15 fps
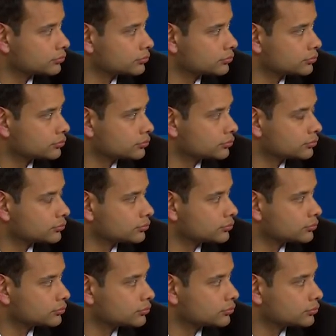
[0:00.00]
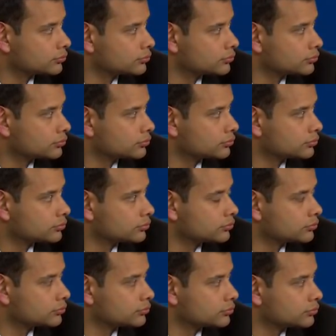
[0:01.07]

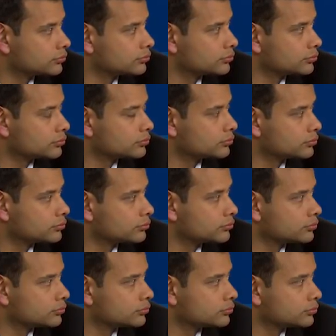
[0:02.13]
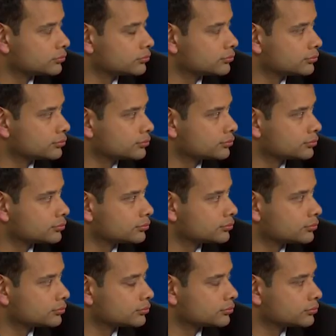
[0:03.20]

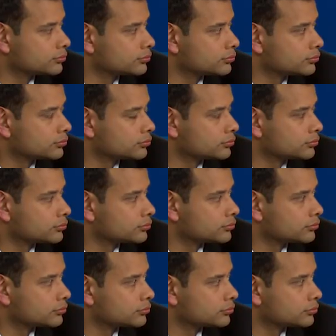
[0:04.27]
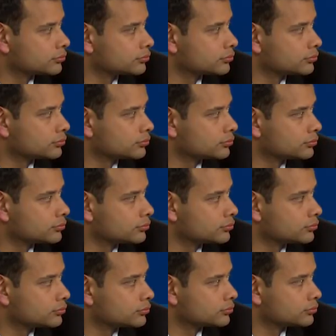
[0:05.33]

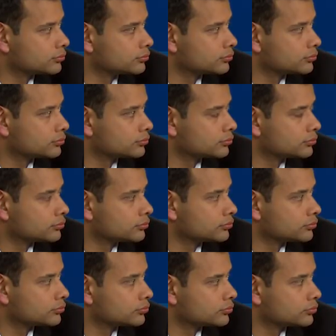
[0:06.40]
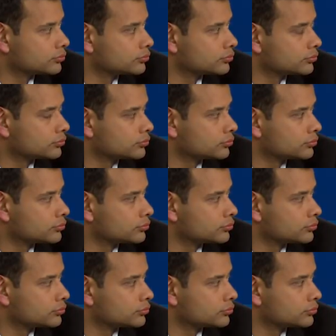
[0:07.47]
[no speech]